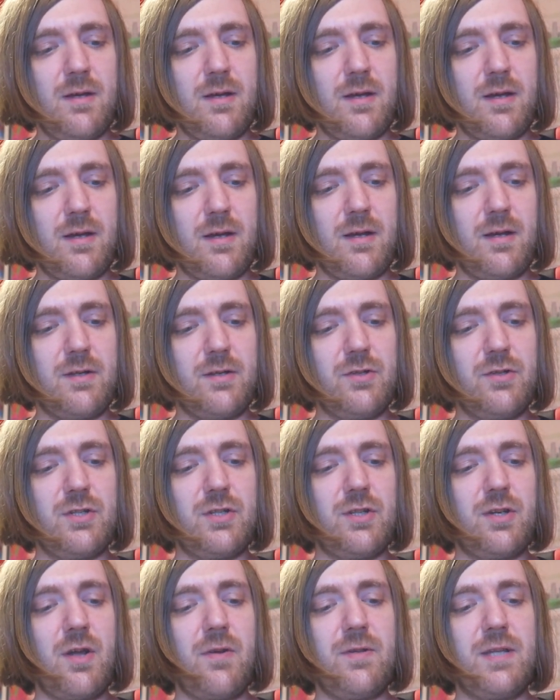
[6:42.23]
Uh, you
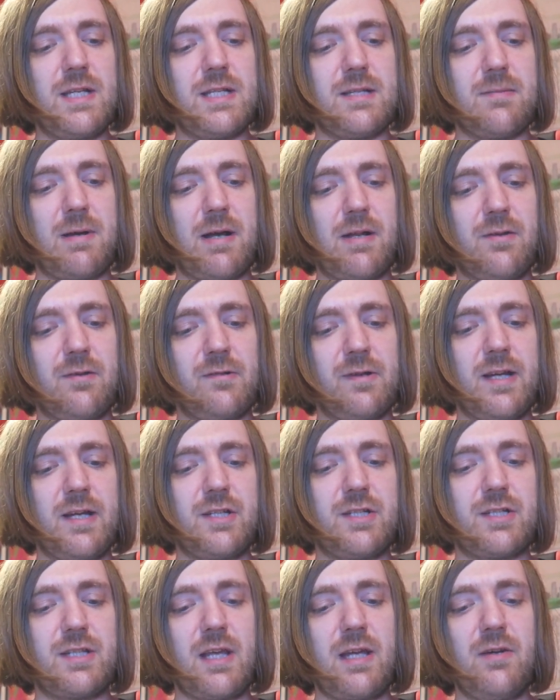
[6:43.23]
should know this about the
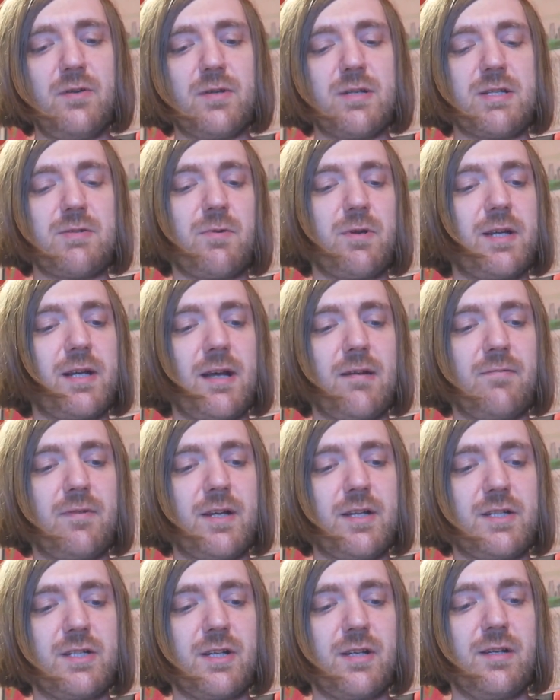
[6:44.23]
rich. They always want to get
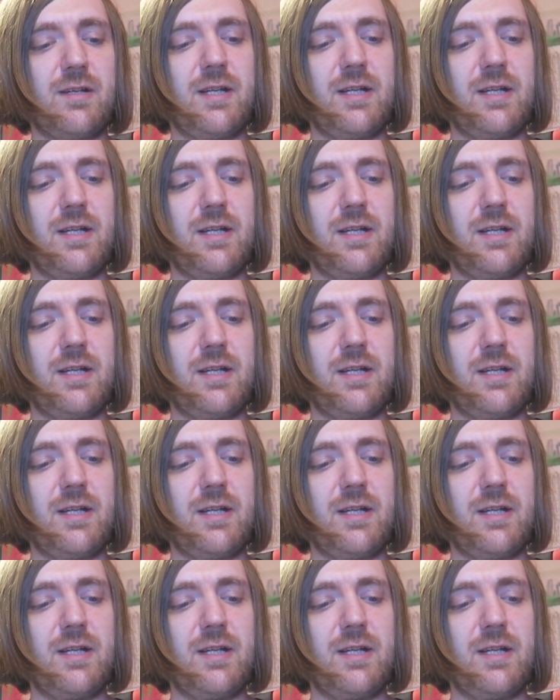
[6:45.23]
richer.